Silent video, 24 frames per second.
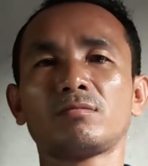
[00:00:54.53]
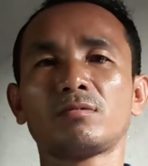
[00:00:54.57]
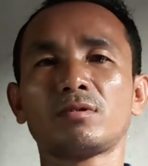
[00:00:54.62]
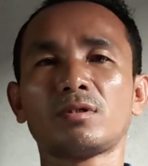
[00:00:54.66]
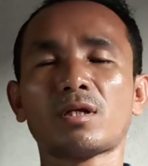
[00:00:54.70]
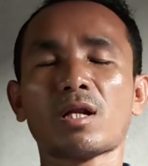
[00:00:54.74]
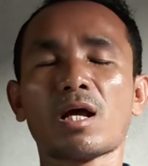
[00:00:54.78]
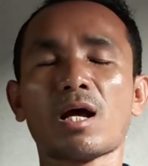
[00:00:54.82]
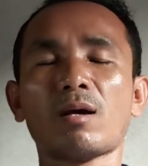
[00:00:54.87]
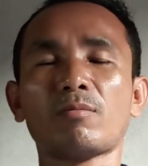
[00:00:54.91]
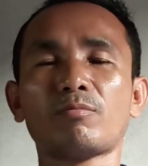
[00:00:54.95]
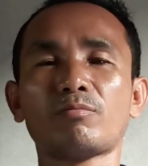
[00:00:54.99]

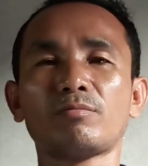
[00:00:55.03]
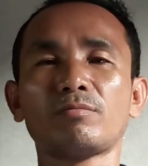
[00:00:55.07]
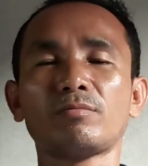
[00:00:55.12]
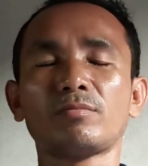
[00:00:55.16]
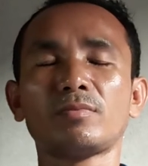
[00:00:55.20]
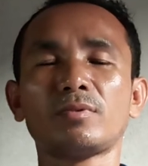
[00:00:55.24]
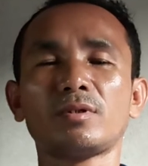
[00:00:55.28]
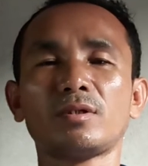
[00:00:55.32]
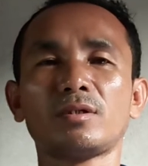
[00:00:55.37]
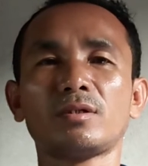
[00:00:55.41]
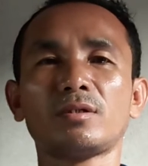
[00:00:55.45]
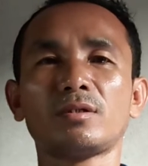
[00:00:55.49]
Love
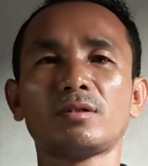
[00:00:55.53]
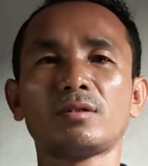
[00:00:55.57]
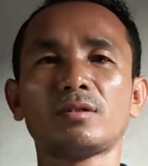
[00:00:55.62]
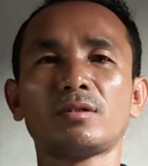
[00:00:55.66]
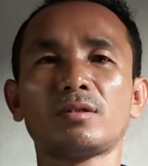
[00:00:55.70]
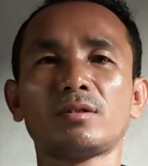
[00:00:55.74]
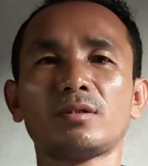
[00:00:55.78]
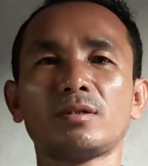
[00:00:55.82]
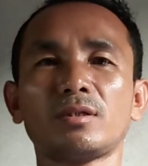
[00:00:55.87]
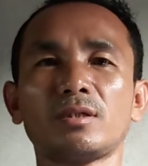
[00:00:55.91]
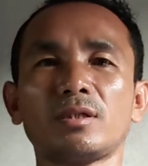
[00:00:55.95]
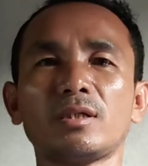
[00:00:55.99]

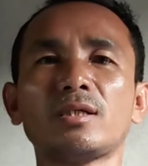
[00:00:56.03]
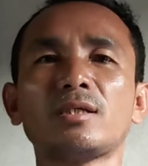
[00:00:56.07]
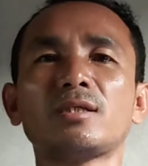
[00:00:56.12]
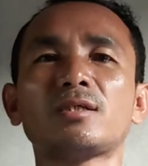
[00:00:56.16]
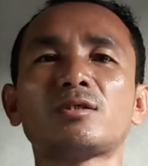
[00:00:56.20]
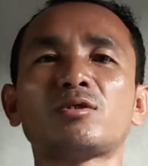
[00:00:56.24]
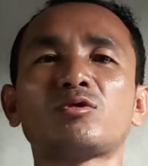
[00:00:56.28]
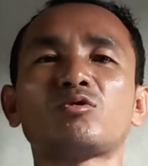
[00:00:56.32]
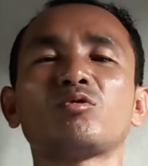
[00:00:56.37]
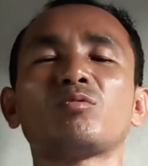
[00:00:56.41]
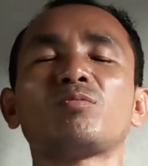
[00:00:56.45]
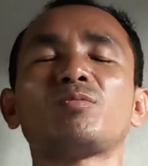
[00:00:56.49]

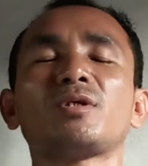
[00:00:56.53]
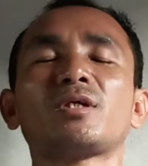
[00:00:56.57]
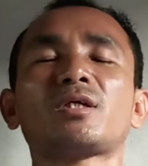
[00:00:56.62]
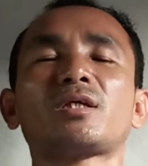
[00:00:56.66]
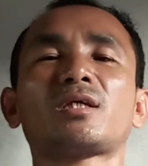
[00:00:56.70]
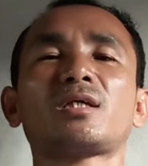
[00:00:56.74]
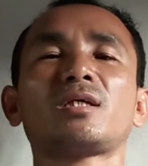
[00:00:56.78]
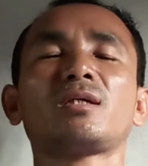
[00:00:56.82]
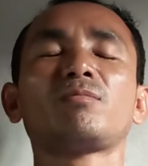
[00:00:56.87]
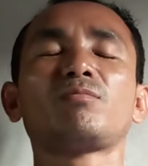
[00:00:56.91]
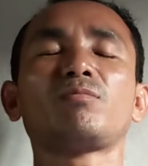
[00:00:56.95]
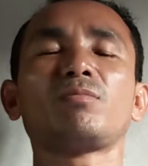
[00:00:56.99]
is to be
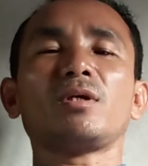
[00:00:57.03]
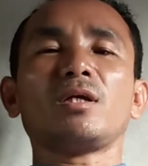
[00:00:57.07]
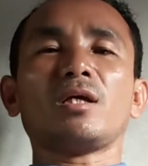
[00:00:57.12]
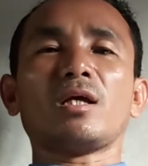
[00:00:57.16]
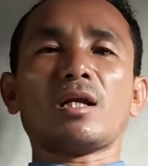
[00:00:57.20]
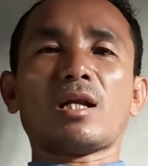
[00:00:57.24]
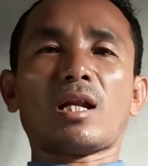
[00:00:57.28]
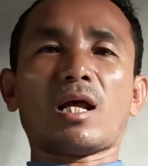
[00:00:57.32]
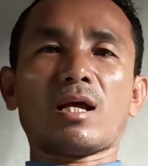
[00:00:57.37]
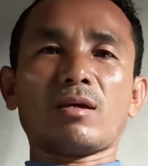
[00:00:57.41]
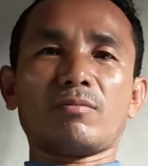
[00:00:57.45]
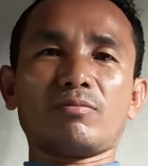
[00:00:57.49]
kept
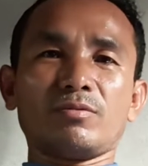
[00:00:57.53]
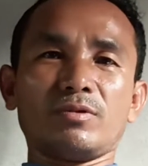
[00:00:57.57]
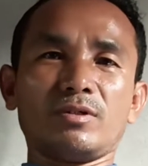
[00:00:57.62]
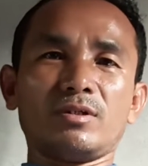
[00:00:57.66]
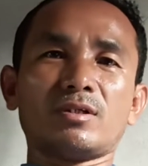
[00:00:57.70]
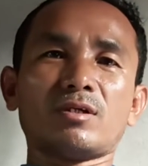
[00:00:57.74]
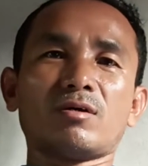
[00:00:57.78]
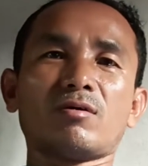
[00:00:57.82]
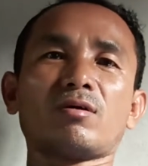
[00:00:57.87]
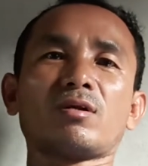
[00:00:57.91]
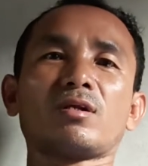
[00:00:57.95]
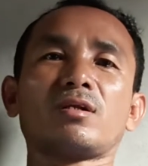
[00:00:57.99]
alive
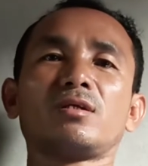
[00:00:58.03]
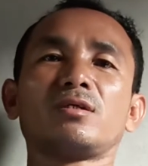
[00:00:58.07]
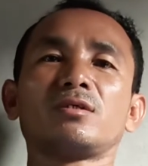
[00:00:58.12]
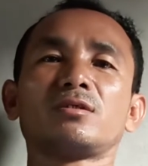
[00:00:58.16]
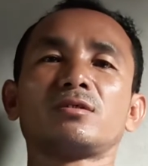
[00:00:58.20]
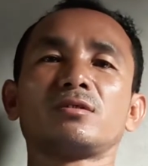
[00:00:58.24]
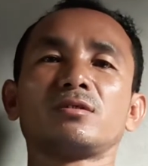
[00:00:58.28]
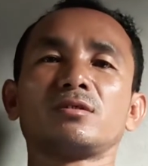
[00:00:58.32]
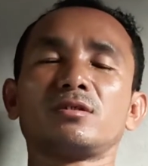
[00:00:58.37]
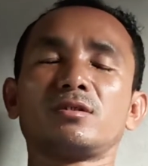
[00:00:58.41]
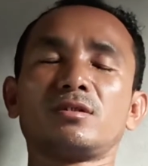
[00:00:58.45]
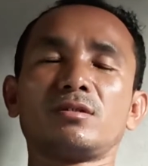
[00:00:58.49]
in our
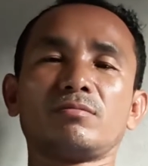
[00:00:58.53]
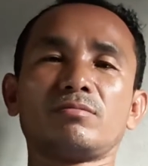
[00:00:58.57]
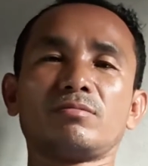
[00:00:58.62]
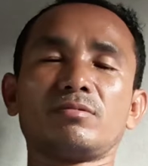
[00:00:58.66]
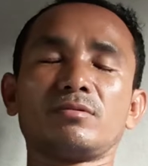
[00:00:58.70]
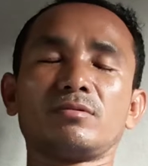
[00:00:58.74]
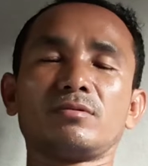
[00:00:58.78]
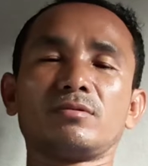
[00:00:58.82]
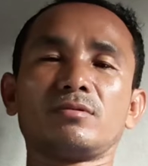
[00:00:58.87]
relationship.